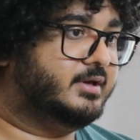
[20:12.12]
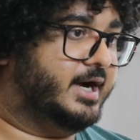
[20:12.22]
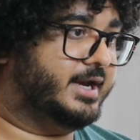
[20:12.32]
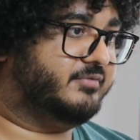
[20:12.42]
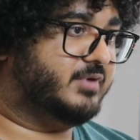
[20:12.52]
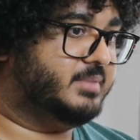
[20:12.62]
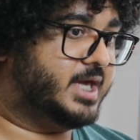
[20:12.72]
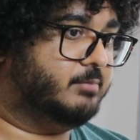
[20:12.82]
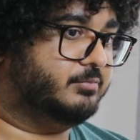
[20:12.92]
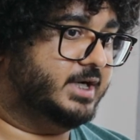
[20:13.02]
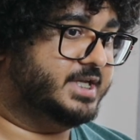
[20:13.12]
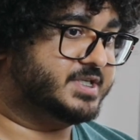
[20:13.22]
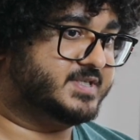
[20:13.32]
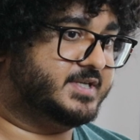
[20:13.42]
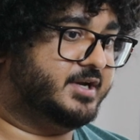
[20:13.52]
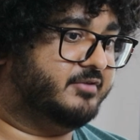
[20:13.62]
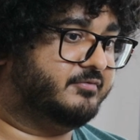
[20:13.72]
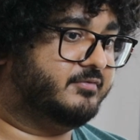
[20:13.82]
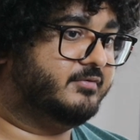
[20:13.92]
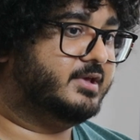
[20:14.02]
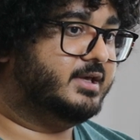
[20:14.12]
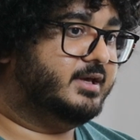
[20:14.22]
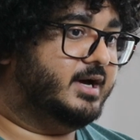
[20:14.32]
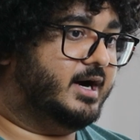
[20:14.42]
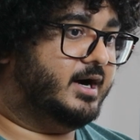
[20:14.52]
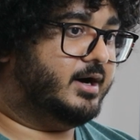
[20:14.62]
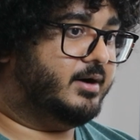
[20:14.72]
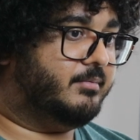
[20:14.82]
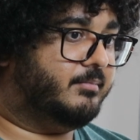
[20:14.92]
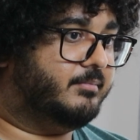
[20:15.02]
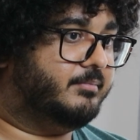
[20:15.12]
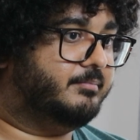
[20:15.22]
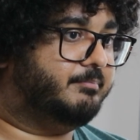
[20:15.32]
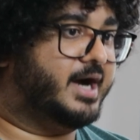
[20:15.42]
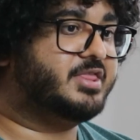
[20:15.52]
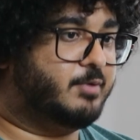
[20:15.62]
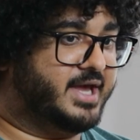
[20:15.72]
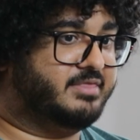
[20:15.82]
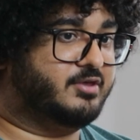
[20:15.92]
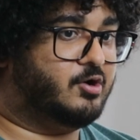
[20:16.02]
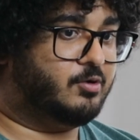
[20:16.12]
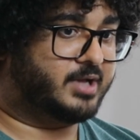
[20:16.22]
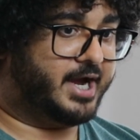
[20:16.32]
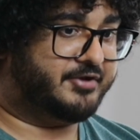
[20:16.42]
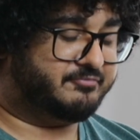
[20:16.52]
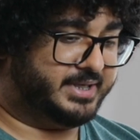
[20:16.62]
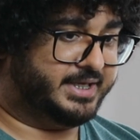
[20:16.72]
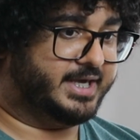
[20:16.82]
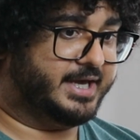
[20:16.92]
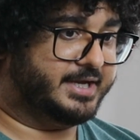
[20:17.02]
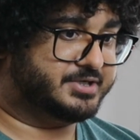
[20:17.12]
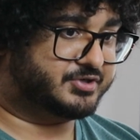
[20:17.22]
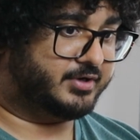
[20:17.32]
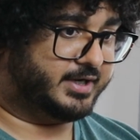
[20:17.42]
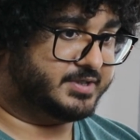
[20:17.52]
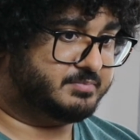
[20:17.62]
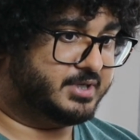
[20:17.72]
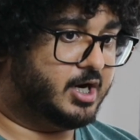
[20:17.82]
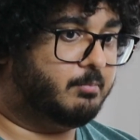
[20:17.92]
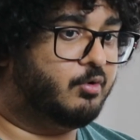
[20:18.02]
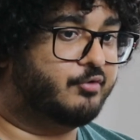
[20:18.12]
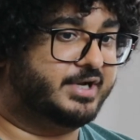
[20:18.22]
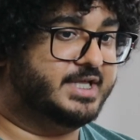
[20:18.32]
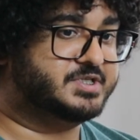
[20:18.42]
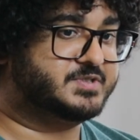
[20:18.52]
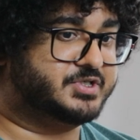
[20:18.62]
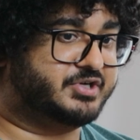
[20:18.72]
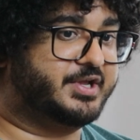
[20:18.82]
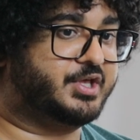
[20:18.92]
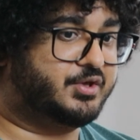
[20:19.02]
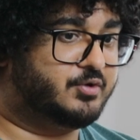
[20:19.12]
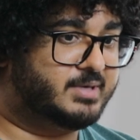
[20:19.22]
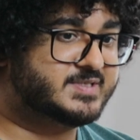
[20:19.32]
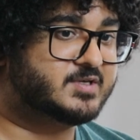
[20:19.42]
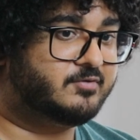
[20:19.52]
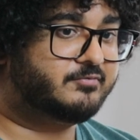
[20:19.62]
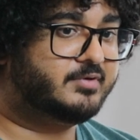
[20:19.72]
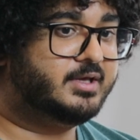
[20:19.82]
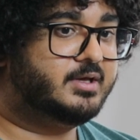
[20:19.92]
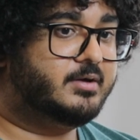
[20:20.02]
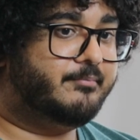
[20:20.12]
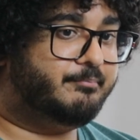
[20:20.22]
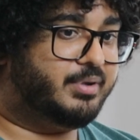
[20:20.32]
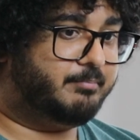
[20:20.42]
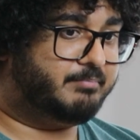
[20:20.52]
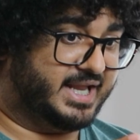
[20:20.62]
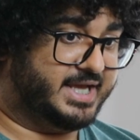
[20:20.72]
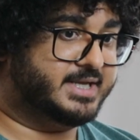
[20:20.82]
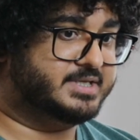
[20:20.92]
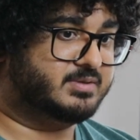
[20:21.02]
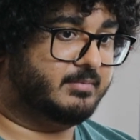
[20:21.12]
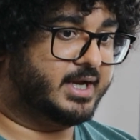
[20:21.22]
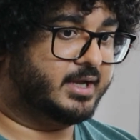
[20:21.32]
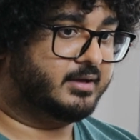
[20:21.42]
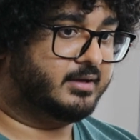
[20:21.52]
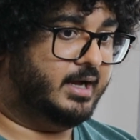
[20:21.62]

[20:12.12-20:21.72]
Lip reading: and if I became religious enough. By the way, the whole kind of being gay and trying to become more religious to try to cure myself played into my